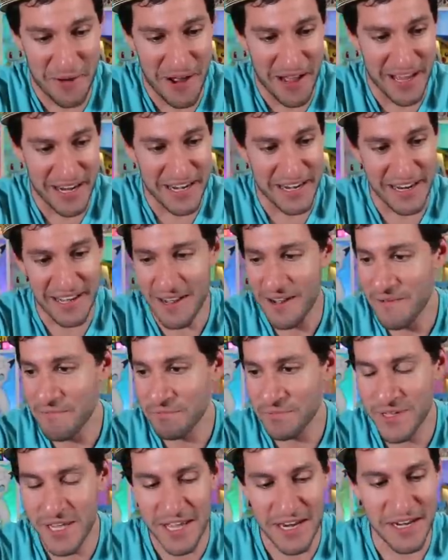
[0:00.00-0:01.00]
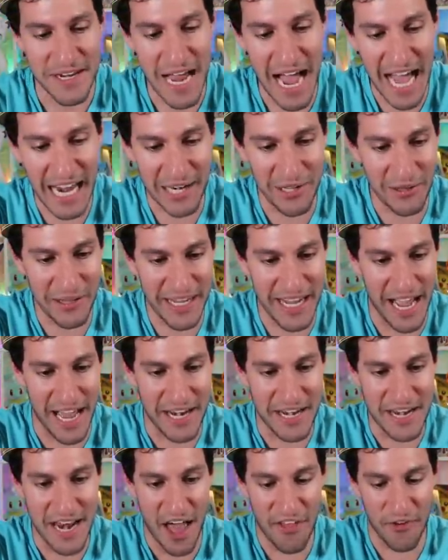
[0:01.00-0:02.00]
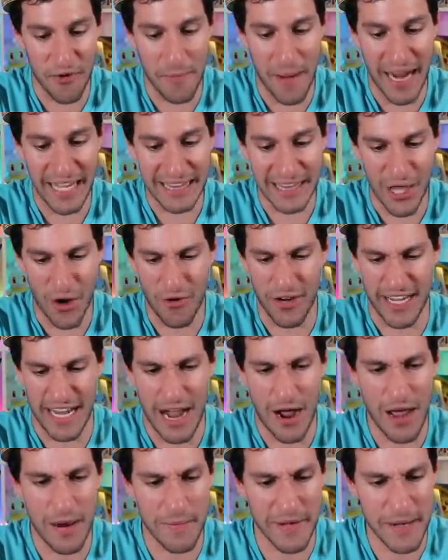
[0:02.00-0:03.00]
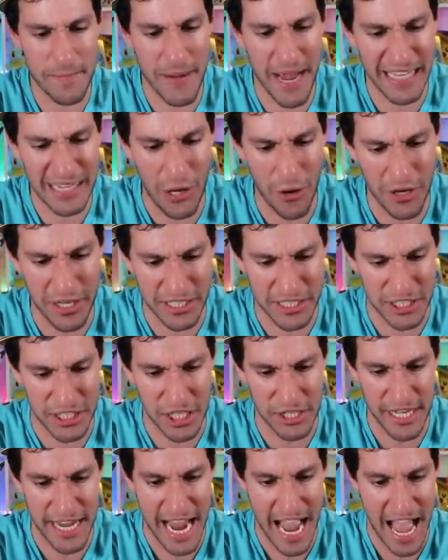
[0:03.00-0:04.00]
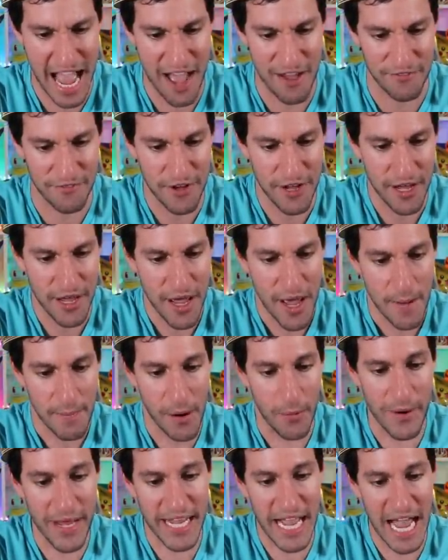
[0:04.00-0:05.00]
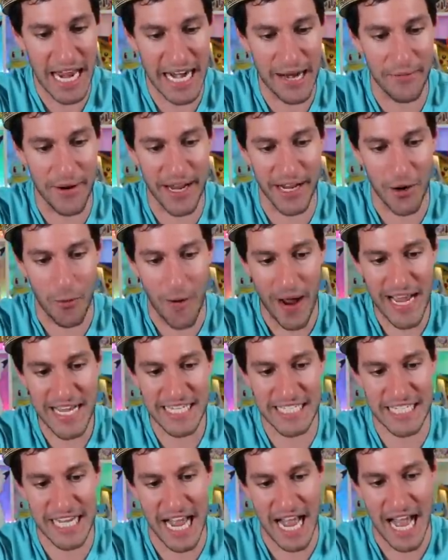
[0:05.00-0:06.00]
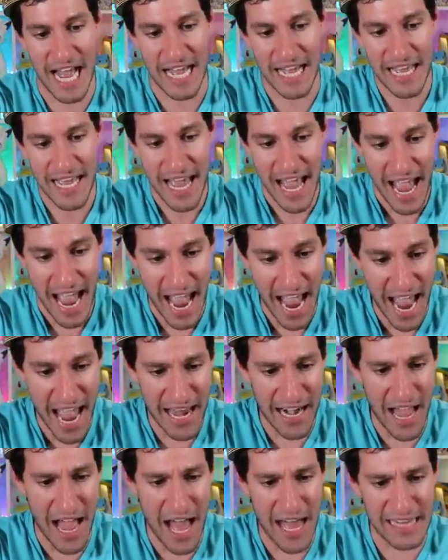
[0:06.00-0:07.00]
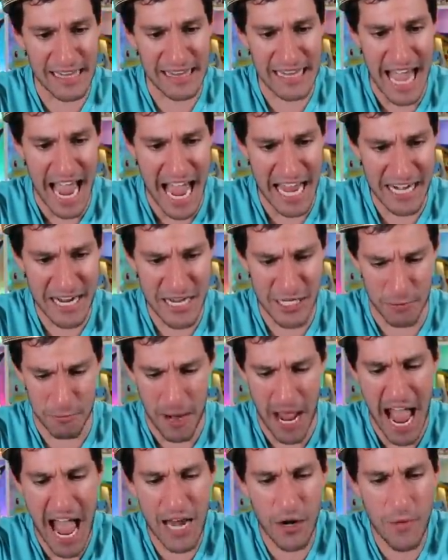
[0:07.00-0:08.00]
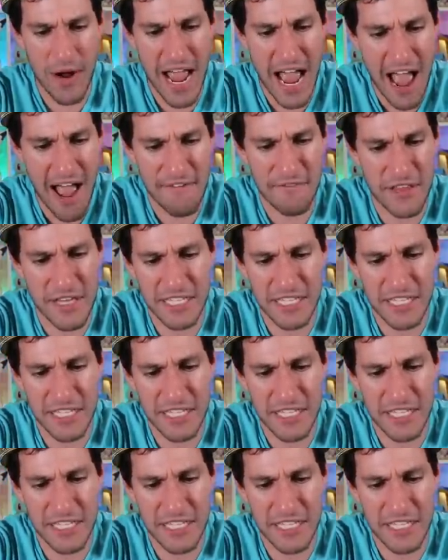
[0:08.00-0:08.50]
one! Not only another Milotic, how many Milotics do they have? But we got a Rayquaza, and a Latios, how do we have